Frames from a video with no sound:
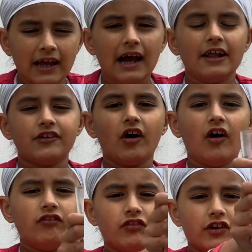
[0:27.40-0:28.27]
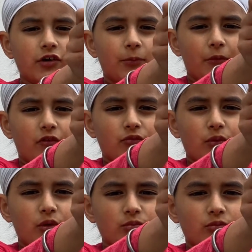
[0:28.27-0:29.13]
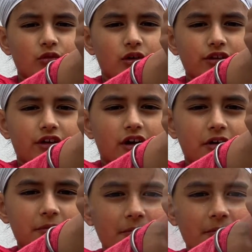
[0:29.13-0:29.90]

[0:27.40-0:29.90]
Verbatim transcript: and half a cup of warm water.